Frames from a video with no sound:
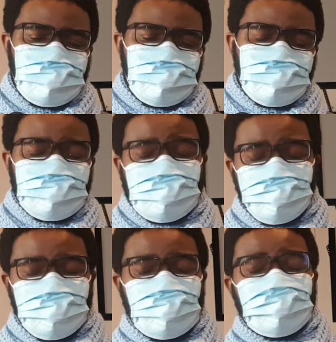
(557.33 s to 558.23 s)
which is
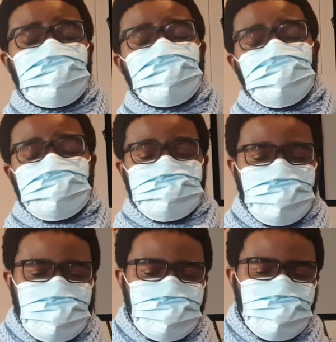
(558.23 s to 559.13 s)
never an ideal choice to
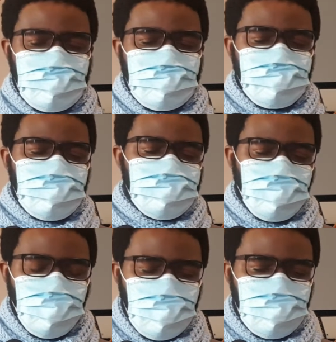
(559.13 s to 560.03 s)
make, but
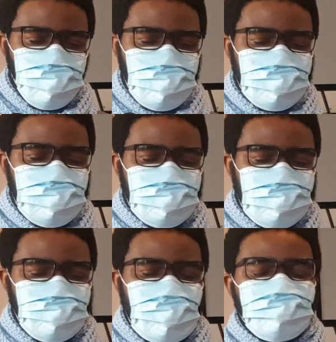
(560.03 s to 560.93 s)
one we just
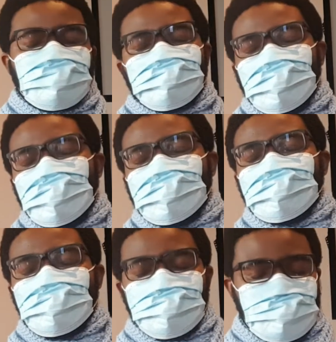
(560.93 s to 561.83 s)
still have to
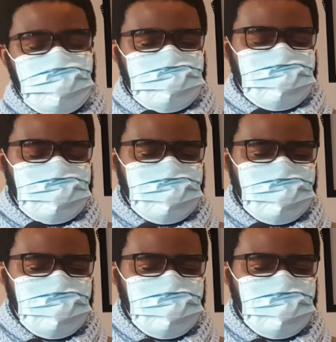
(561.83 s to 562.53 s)
make nonetheless.